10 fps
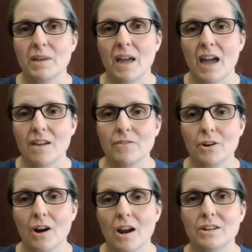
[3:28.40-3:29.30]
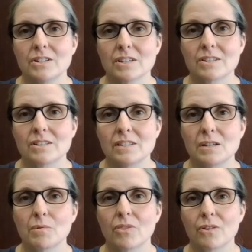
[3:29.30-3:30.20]
behavior and just
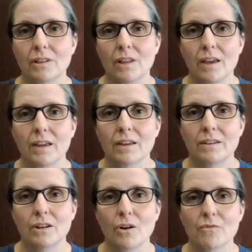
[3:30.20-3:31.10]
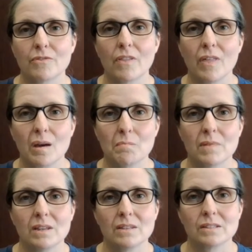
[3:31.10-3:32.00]
see what they're like, you know, for
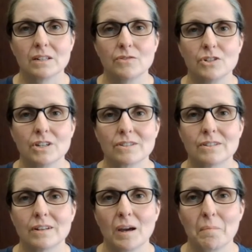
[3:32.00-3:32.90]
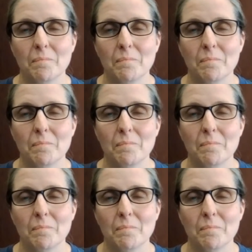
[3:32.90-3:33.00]
them instead of just,